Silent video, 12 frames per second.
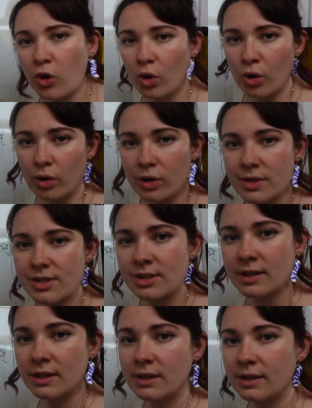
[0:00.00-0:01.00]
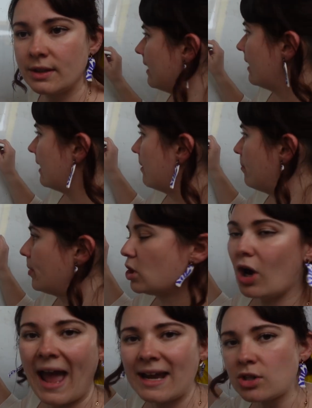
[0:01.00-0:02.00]
course, but
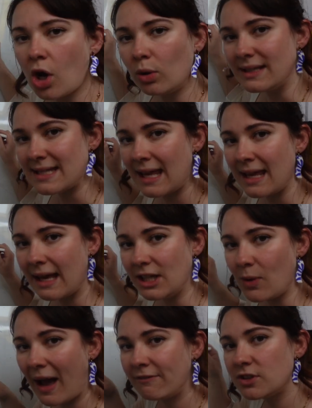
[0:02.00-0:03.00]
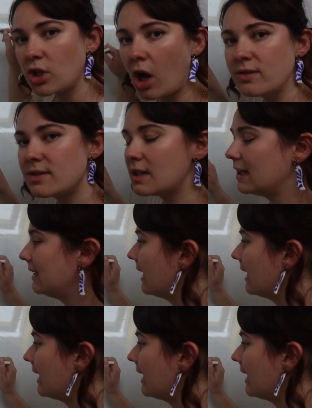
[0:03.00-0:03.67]
your end goal is here, you have to constantly